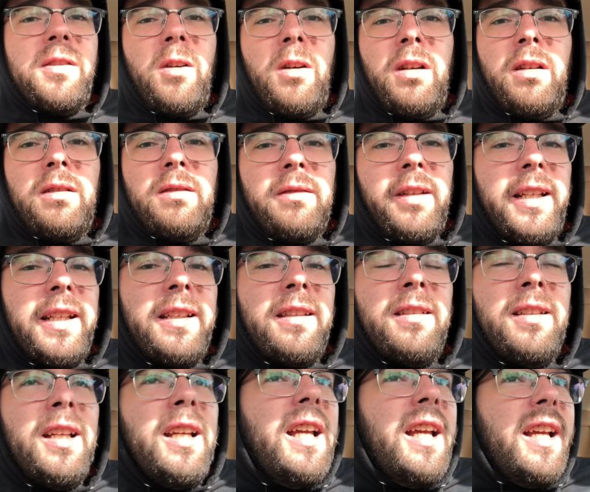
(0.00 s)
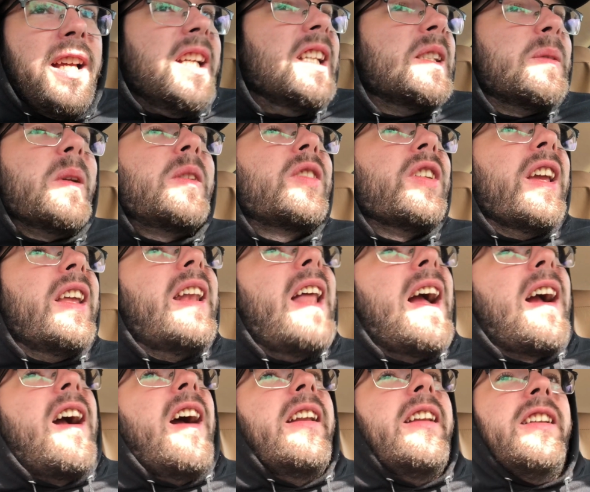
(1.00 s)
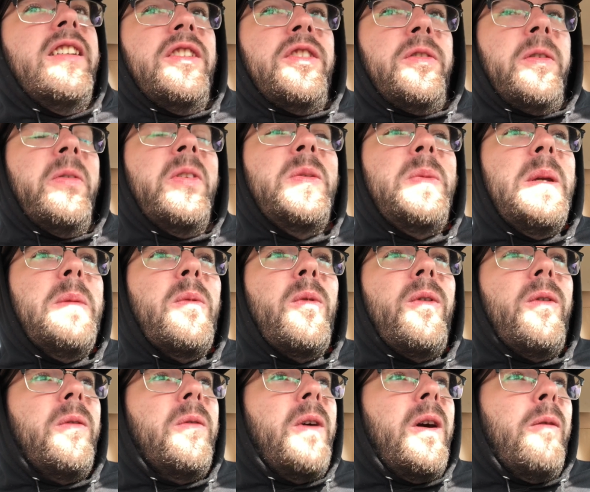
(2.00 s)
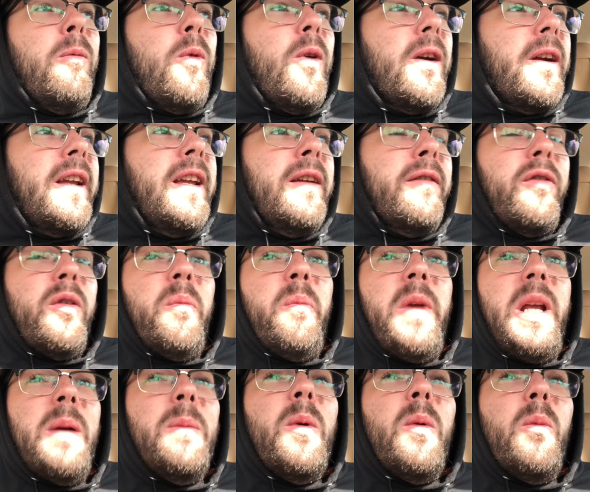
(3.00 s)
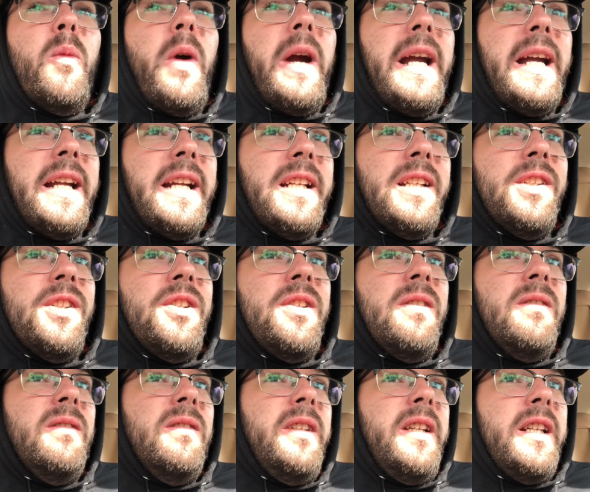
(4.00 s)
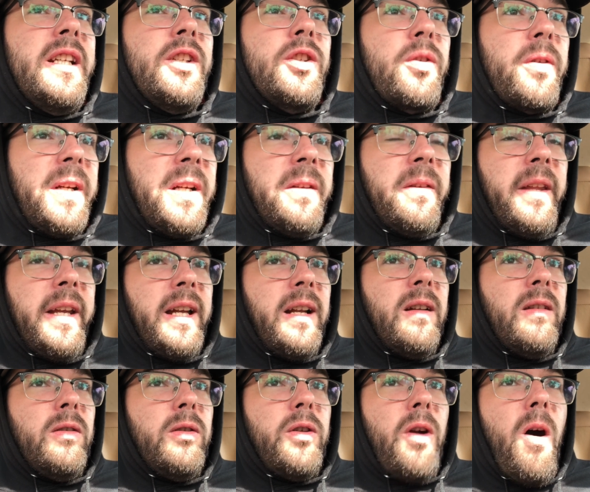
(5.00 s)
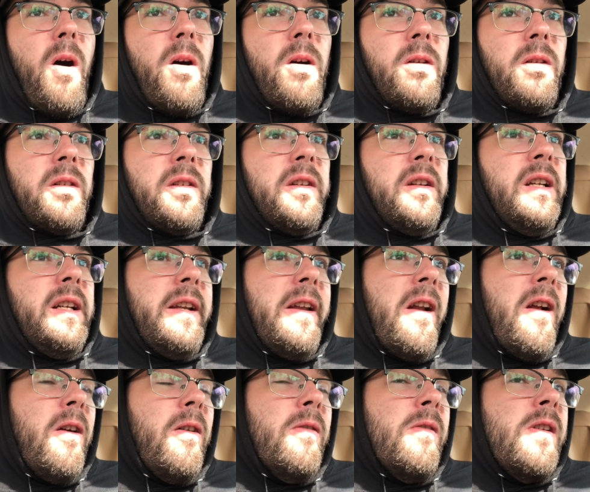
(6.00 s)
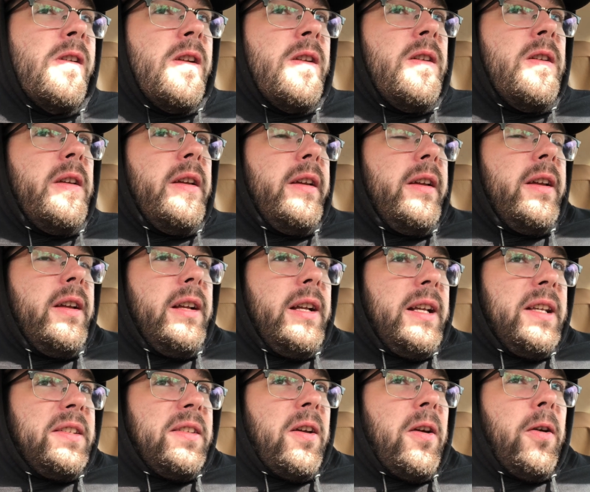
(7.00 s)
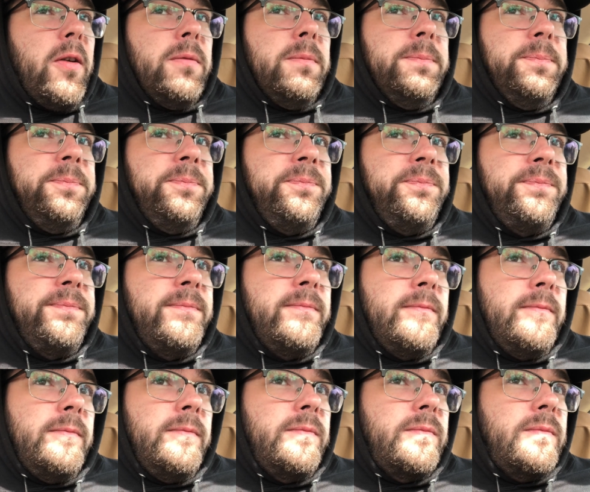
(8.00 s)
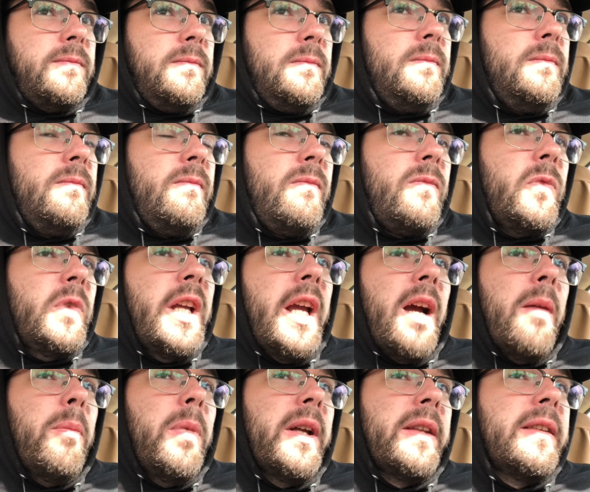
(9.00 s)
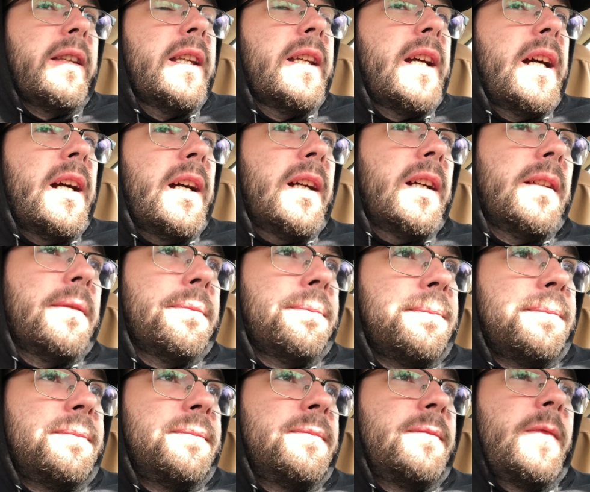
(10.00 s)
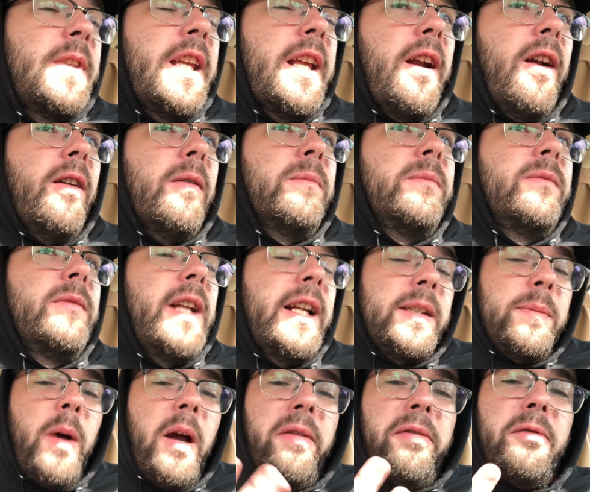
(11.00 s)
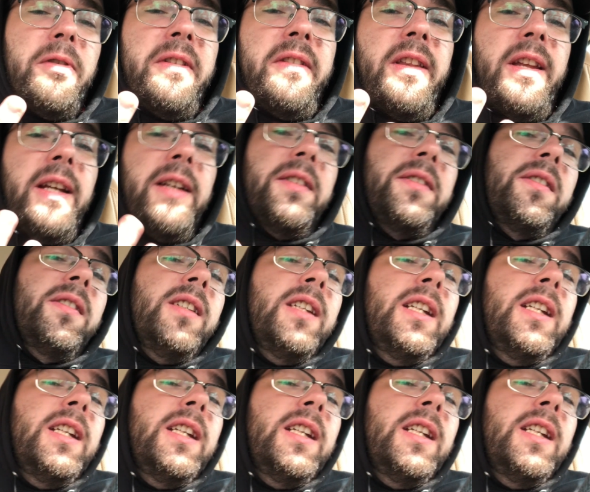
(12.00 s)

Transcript: aren't like, especially in that kind of industry. These people are working for minimum wage, getting treated like dog, So, yeah, but that's my 3 things.